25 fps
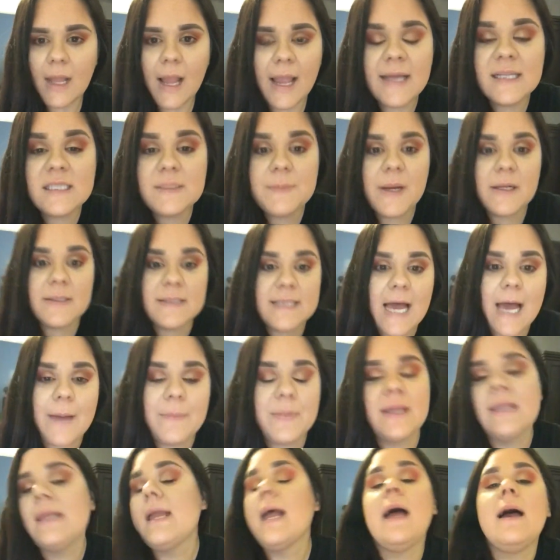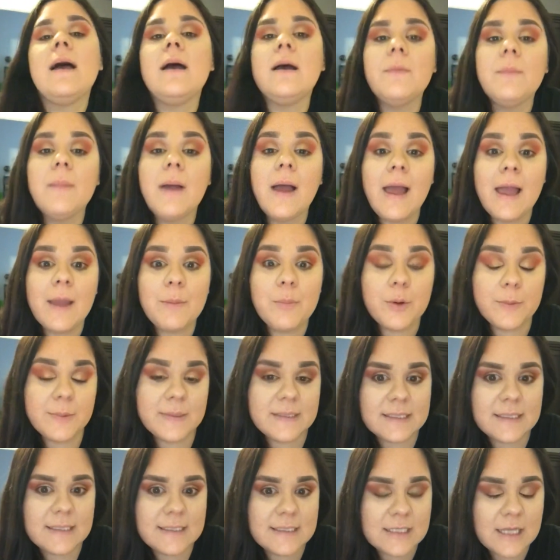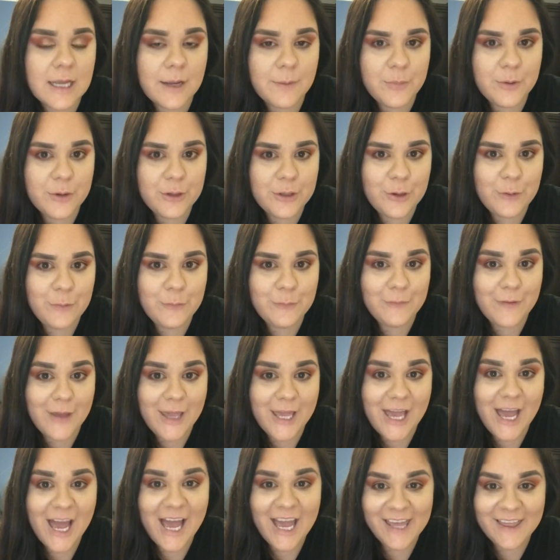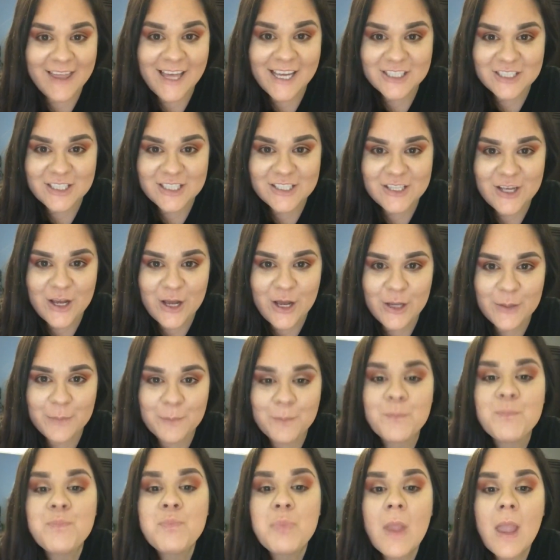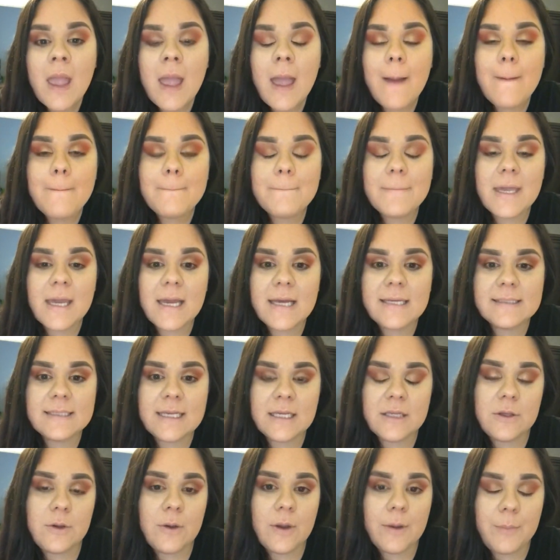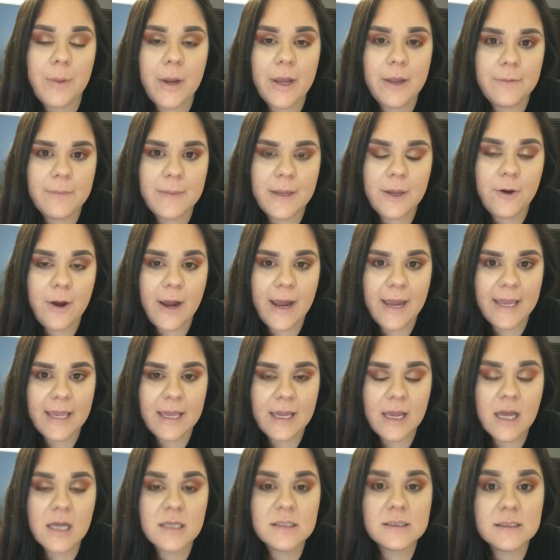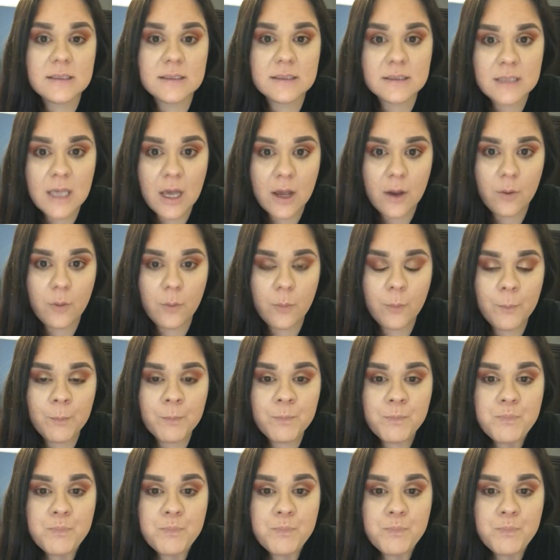it's bound to happen. I purposely did not put no fake eyelashes on because I knew I'd probably be crying. So,